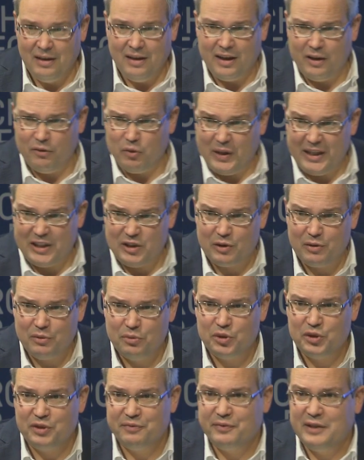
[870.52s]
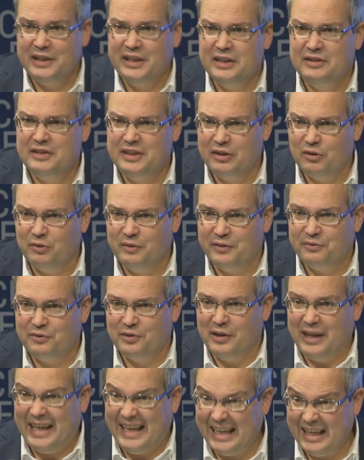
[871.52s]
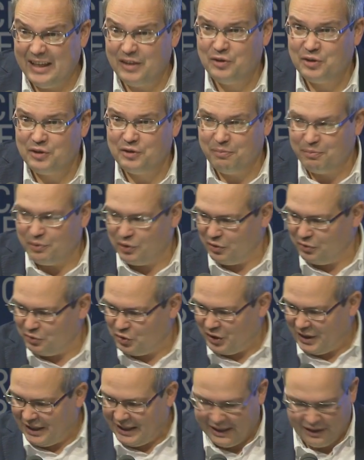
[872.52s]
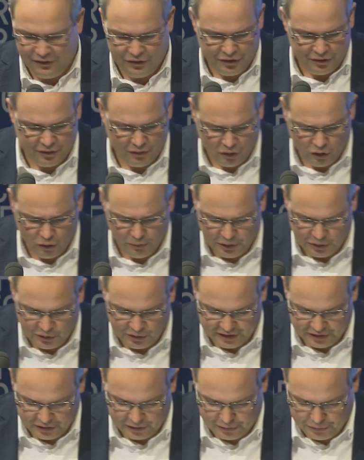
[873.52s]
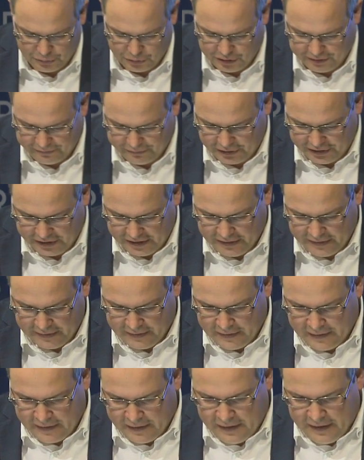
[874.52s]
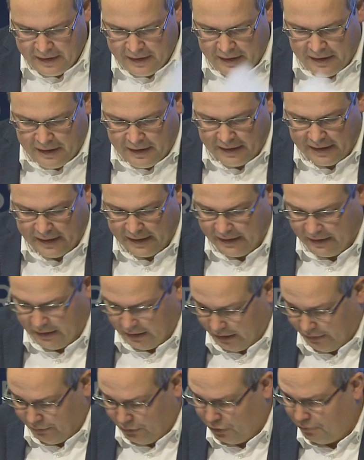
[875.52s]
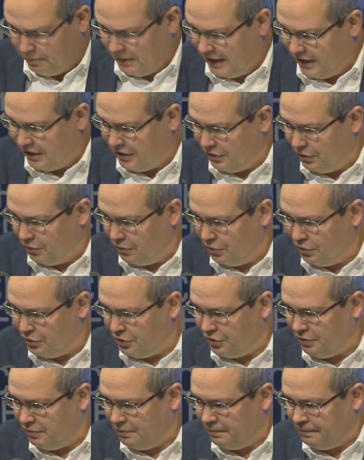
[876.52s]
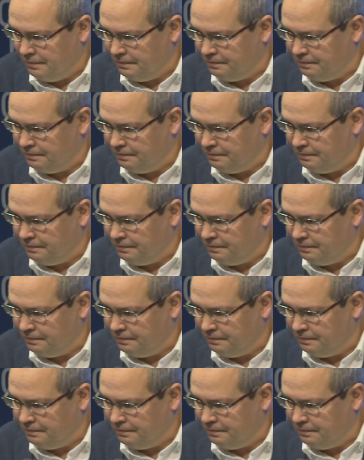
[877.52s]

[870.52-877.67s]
I will exclusively deal with the heads, the bronze heads, almost exclusively, and I will make use